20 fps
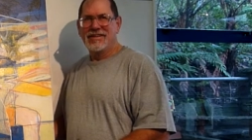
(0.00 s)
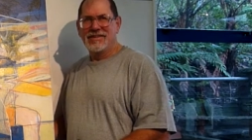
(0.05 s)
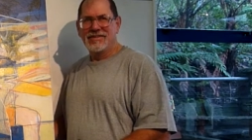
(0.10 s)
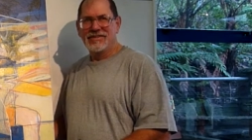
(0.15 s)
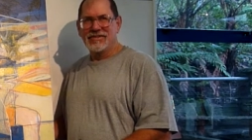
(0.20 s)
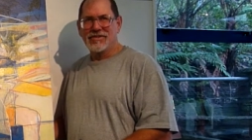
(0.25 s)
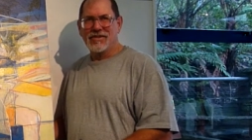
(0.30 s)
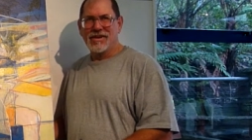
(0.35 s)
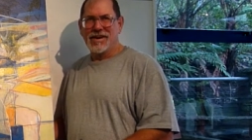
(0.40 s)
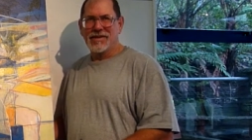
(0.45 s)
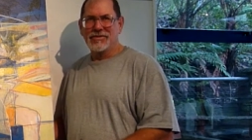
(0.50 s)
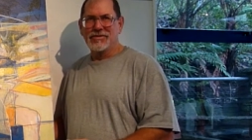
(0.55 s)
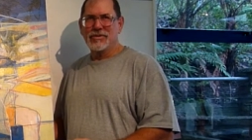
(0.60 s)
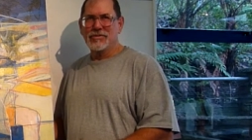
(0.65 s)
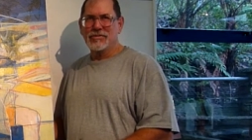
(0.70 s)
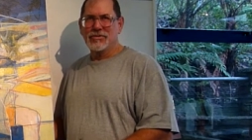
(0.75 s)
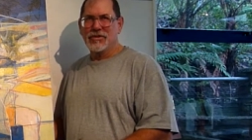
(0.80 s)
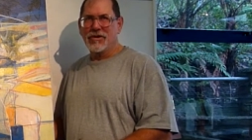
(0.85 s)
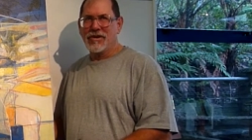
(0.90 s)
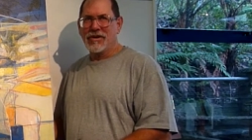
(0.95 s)
So I have
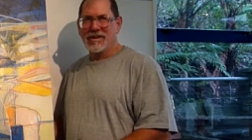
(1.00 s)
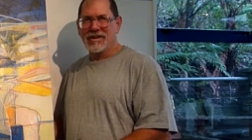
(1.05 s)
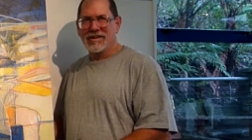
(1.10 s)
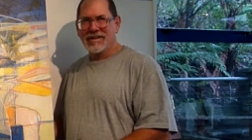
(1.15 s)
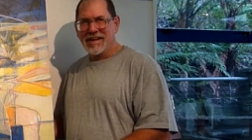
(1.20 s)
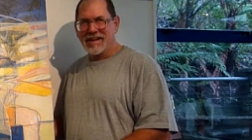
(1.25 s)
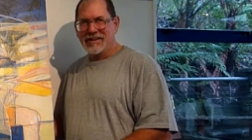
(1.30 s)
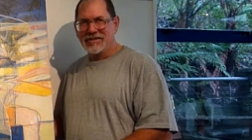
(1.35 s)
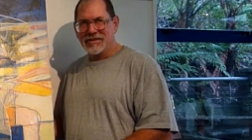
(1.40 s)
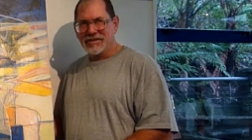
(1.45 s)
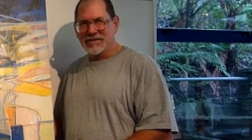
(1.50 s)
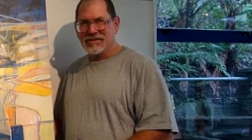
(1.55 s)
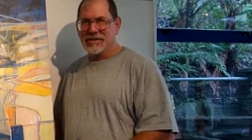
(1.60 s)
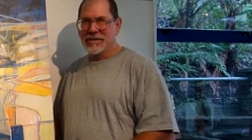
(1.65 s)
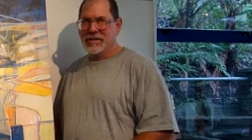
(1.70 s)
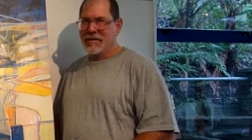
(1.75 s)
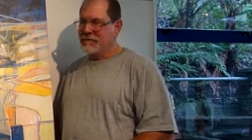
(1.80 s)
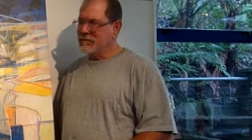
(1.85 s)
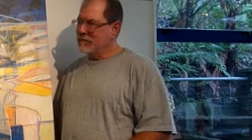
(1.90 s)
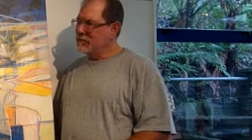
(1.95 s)
some drawing classes,
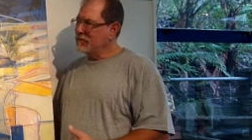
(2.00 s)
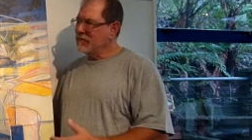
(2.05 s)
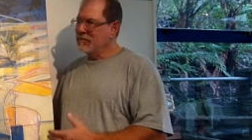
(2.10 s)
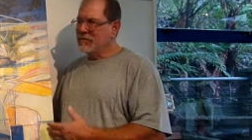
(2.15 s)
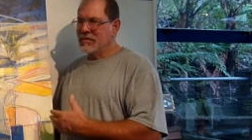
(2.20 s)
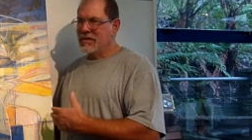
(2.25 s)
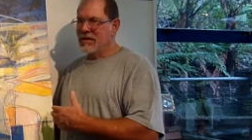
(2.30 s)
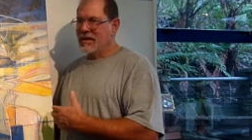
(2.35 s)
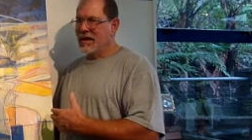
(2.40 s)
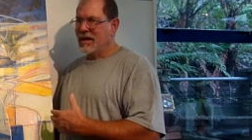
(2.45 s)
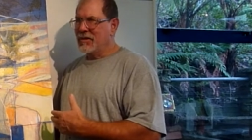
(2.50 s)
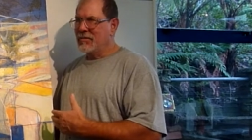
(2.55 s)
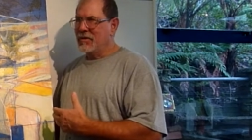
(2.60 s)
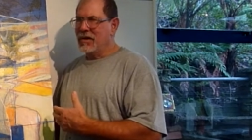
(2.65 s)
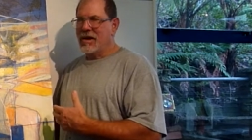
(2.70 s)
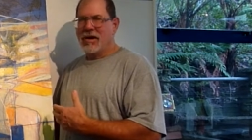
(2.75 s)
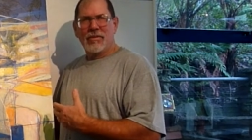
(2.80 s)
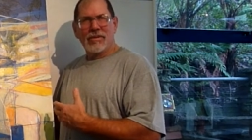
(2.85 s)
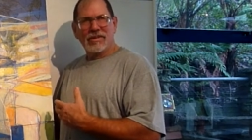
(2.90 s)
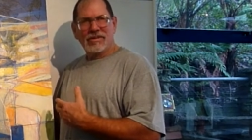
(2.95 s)
and
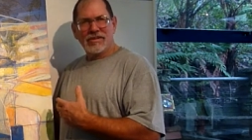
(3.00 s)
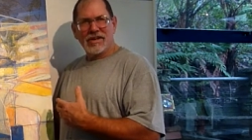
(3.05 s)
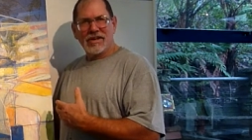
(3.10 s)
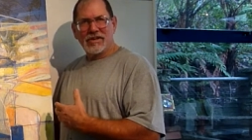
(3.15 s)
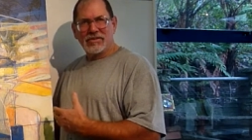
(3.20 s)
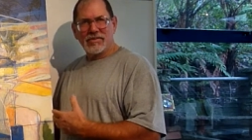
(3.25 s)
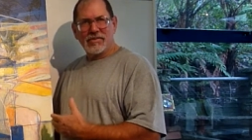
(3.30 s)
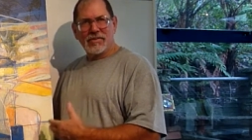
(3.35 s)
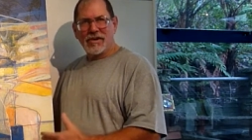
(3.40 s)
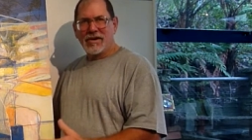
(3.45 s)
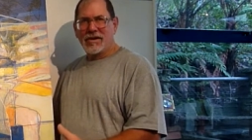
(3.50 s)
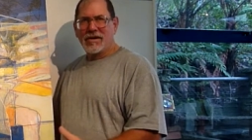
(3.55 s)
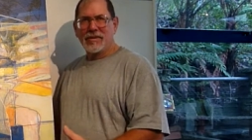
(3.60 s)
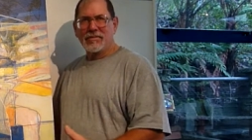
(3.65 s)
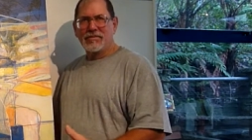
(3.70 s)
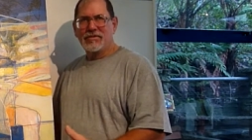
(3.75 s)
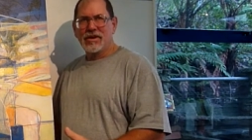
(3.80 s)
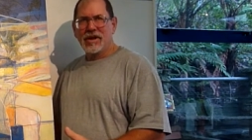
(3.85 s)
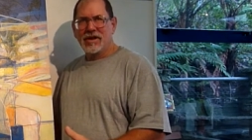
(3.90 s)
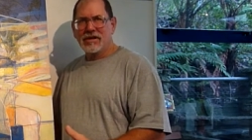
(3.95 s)
we teach very
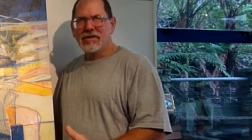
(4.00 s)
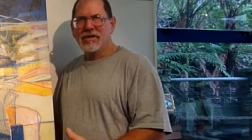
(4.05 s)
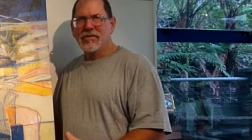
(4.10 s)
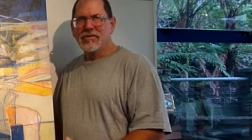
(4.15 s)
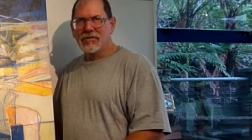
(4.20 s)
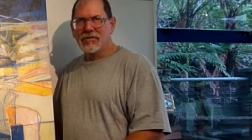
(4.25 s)
objective